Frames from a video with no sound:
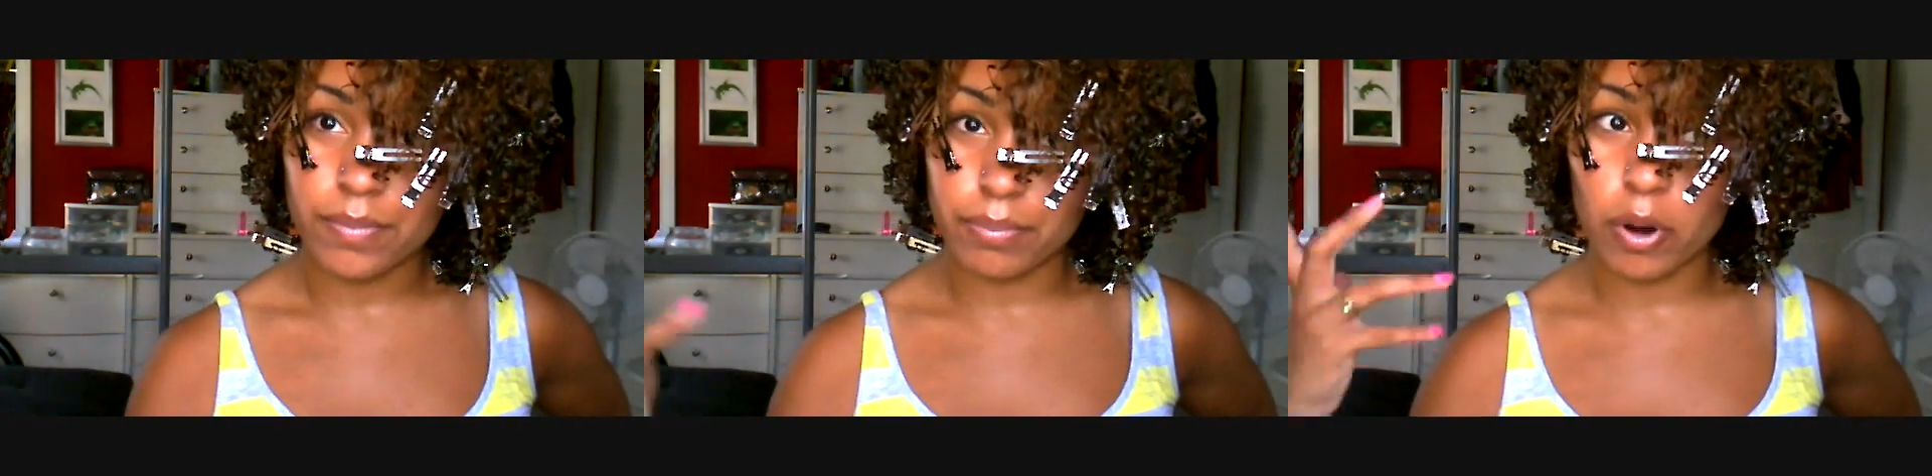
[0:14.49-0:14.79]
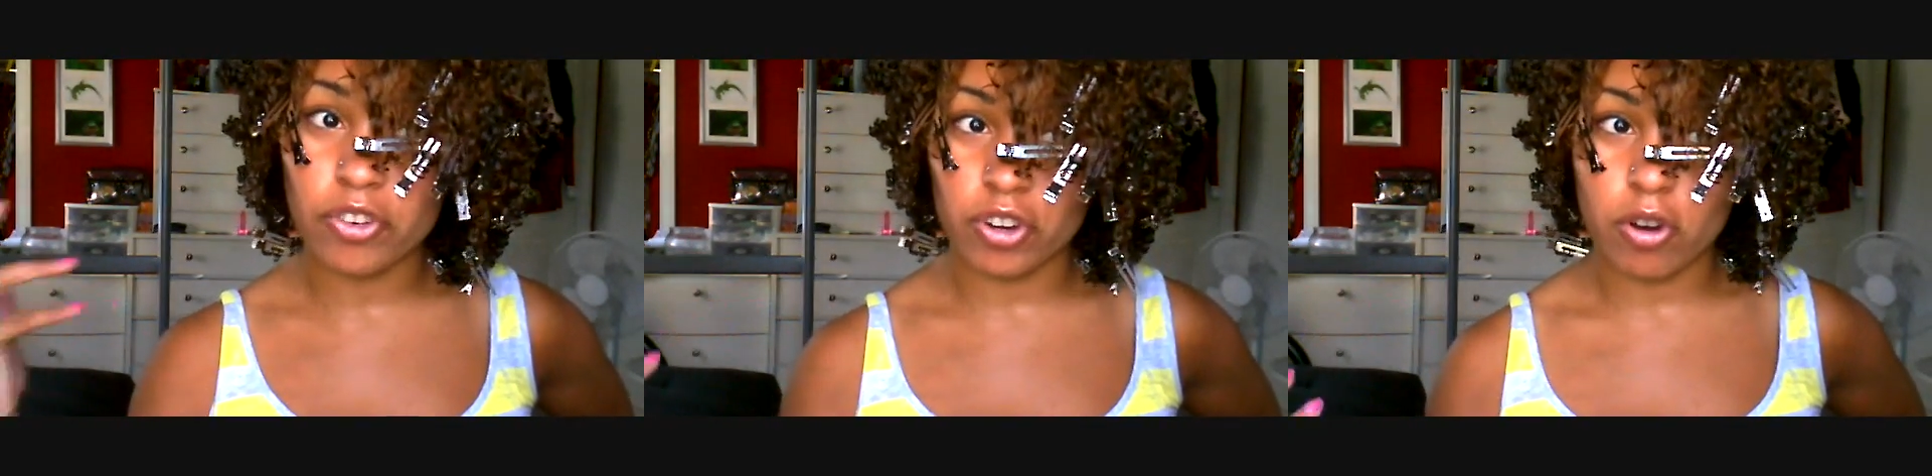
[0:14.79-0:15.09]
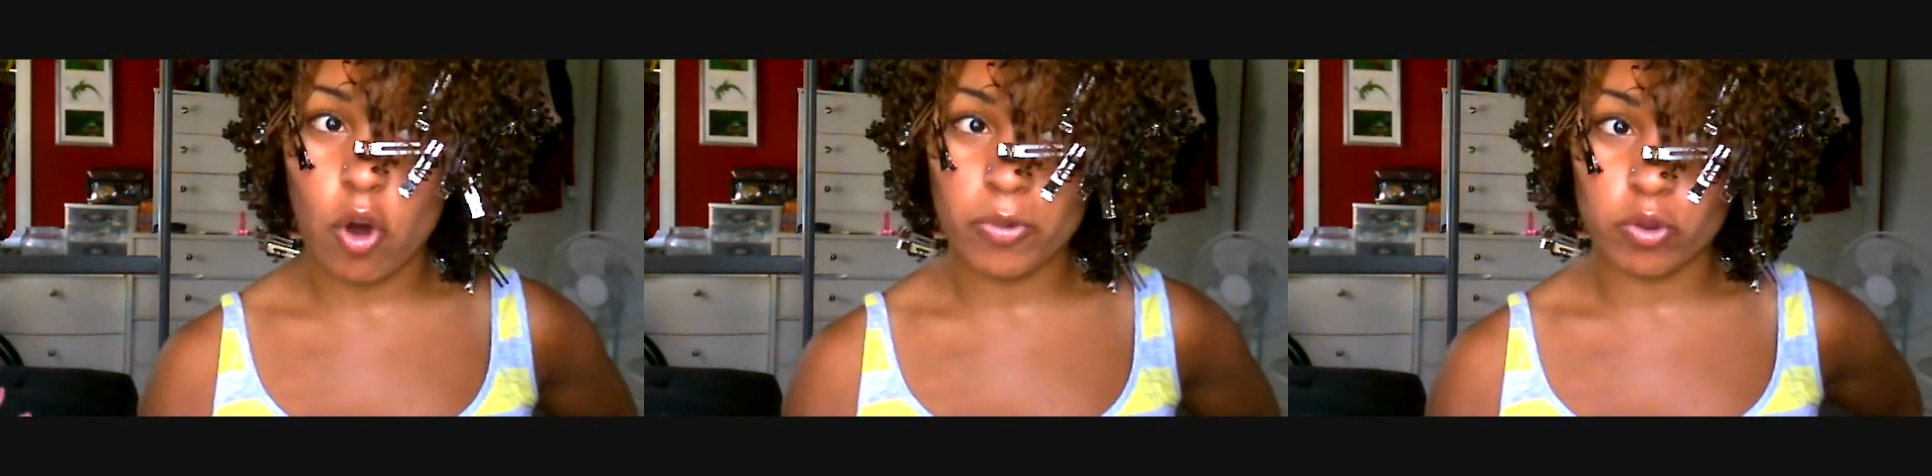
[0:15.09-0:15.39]
brushing
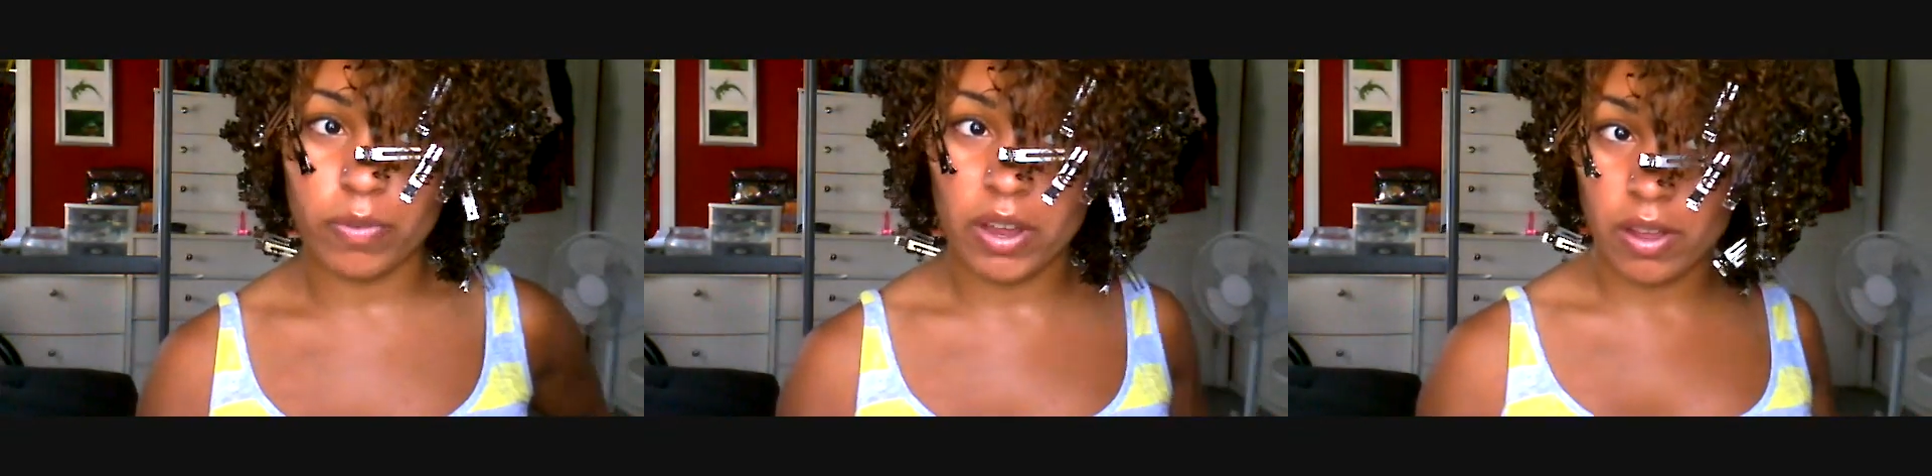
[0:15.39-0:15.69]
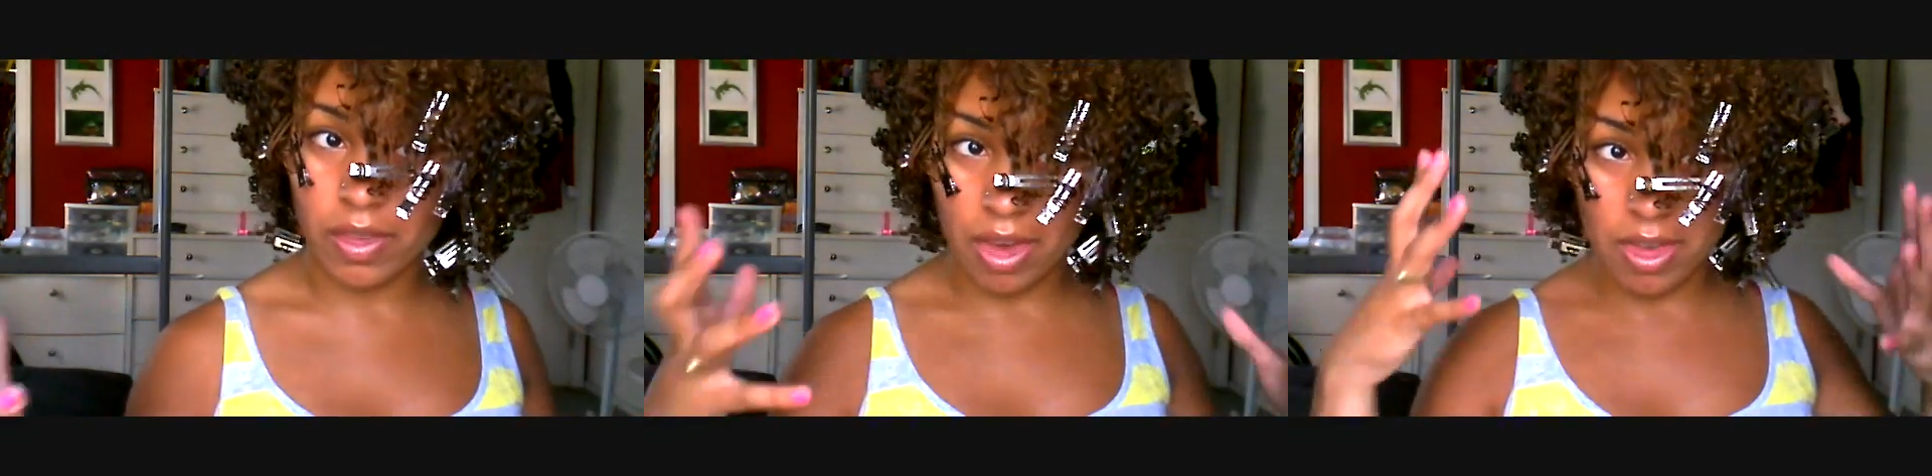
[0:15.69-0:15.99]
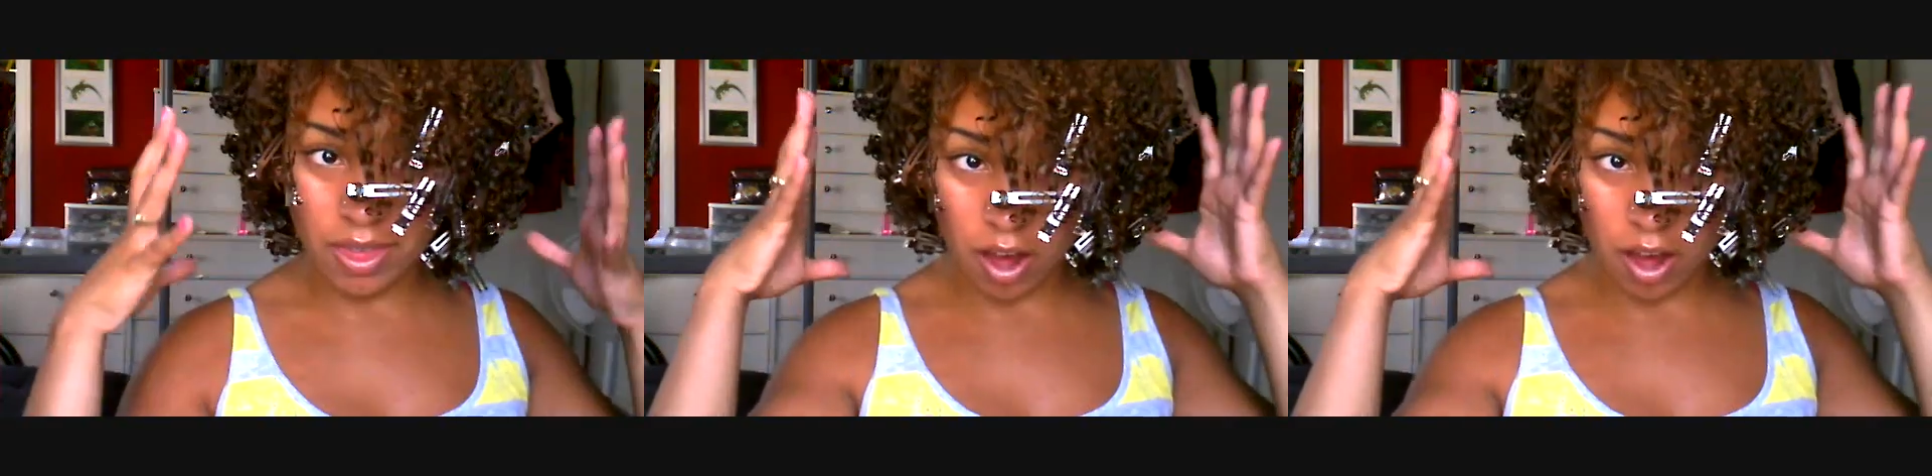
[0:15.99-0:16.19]
or combing through my hair that